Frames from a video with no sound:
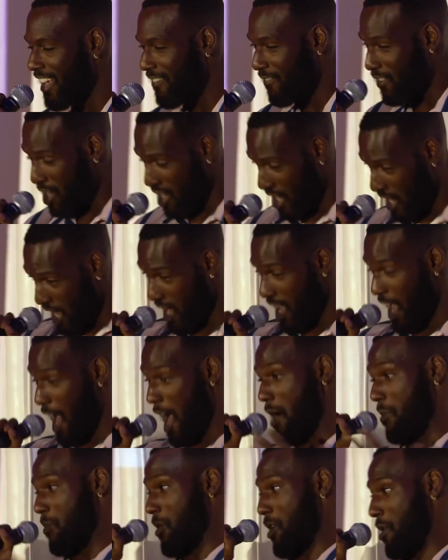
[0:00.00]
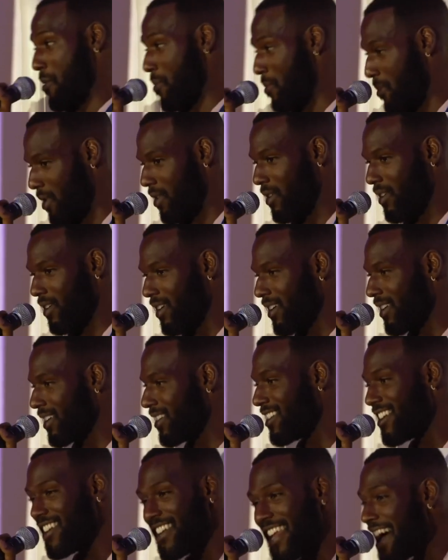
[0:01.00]
If you're like, I'm humble,
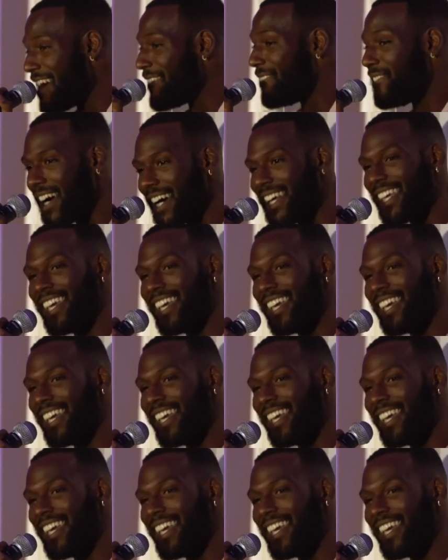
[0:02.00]
you're not